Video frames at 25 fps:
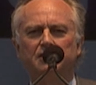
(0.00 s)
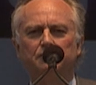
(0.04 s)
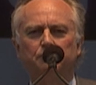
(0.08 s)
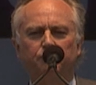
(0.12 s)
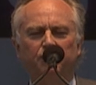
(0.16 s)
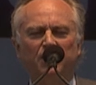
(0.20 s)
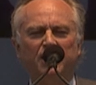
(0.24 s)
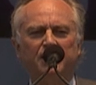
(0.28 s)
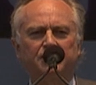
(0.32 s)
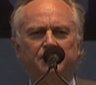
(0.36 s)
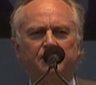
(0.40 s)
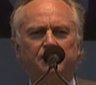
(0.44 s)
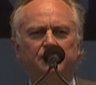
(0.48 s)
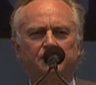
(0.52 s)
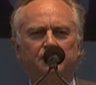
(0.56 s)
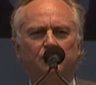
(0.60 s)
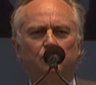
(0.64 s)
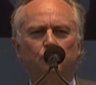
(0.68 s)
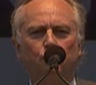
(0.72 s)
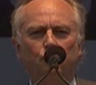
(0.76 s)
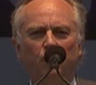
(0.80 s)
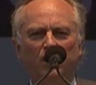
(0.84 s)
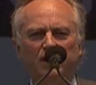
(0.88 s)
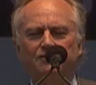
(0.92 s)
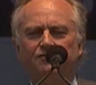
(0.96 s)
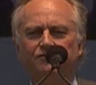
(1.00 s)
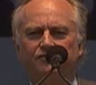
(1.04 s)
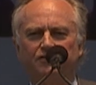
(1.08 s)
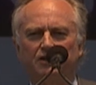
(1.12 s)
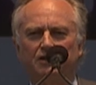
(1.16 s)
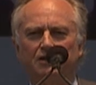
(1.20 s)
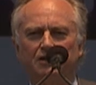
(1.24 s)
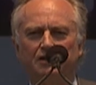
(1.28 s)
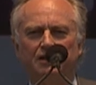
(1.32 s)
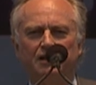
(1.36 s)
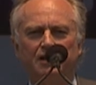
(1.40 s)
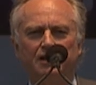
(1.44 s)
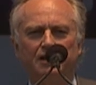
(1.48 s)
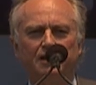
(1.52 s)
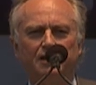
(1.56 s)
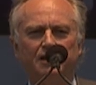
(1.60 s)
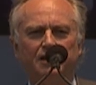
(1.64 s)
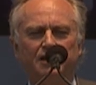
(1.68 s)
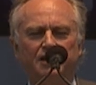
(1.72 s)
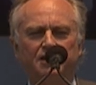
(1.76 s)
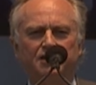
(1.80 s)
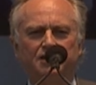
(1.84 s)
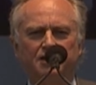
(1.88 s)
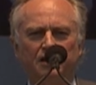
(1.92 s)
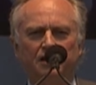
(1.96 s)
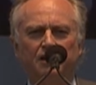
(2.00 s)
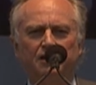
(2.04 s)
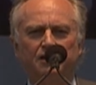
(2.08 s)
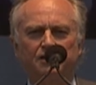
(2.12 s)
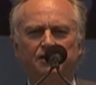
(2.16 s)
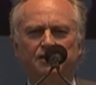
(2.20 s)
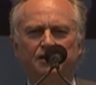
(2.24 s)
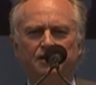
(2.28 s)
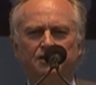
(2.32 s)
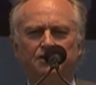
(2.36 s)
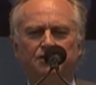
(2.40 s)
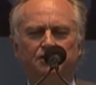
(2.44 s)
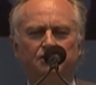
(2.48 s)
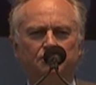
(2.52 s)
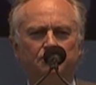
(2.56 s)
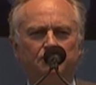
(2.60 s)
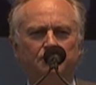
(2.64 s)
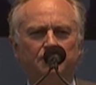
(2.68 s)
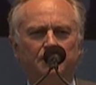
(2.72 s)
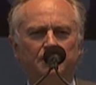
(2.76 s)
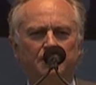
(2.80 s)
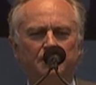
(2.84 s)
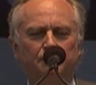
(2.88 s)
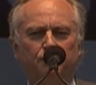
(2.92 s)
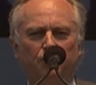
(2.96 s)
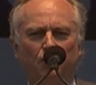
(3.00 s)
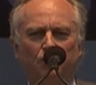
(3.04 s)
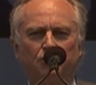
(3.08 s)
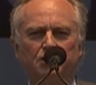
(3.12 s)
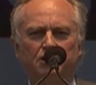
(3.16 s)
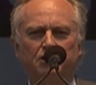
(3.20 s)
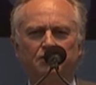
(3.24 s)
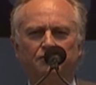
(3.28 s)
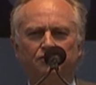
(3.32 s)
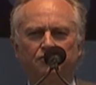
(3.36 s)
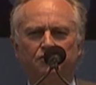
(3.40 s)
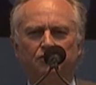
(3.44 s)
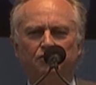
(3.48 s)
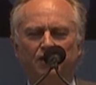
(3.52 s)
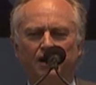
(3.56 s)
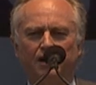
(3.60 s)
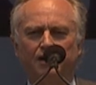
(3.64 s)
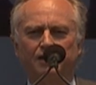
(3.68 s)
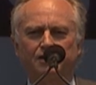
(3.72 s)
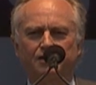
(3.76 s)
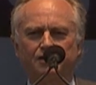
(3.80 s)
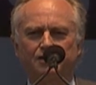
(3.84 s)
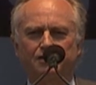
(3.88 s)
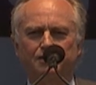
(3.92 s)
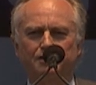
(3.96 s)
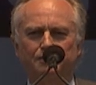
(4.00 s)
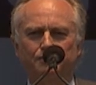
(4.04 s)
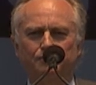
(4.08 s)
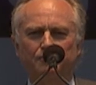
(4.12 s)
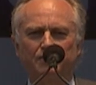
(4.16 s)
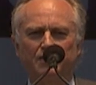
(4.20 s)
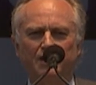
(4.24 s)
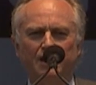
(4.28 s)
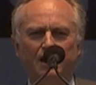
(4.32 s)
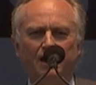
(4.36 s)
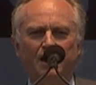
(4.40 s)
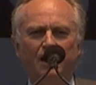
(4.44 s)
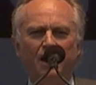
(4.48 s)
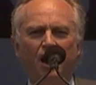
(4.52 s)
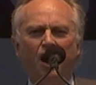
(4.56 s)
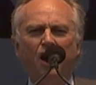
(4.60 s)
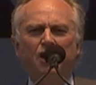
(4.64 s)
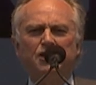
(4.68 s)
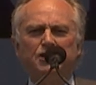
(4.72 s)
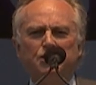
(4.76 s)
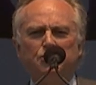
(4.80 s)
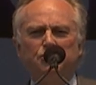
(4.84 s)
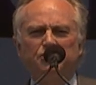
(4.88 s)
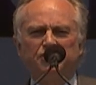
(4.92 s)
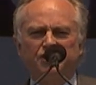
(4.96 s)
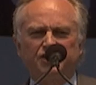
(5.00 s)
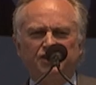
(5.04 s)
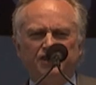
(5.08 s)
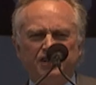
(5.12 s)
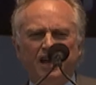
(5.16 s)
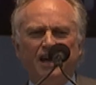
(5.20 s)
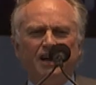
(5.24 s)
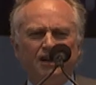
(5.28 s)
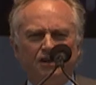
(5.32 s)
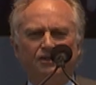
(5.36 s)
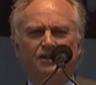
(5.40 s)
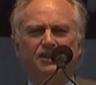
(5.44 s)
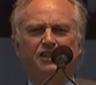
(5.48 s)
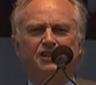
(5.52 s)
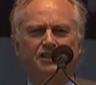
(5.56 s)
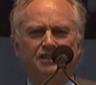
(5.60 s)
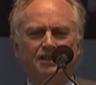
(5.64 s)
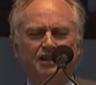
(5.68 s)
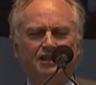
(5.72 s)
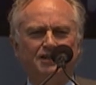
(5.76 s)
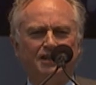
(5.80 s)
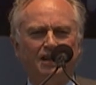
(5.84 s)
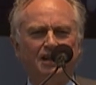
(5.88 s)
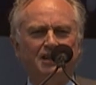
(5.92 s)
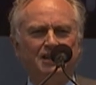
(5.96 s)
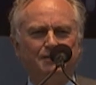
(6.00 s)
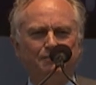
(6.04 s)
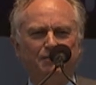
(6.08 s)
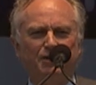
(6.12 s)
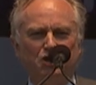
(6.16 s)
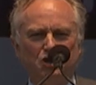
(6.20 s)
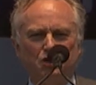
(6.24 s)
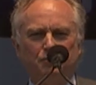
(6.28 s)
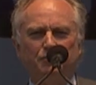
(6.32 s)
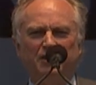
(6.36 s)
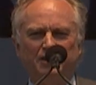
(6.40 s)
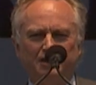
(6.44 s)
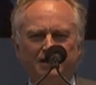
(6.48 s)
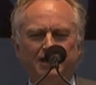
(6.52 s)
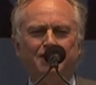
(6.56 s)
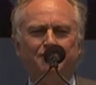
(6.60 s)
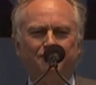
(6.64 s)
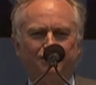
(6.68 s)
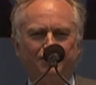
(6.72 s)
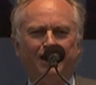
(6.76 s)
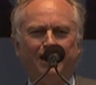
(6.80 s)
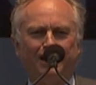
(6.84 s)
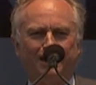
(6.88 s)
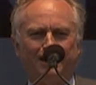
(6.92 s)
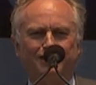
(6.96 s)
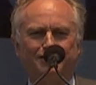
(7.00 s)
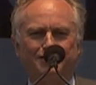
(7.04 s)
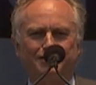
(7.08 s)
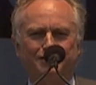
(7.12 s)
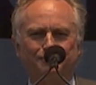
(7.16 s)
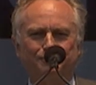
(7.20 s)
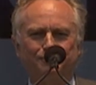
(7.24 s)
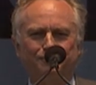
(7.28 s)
blesses a wafer, it turns into the body of Christ? Are you seriously telling me you believe that?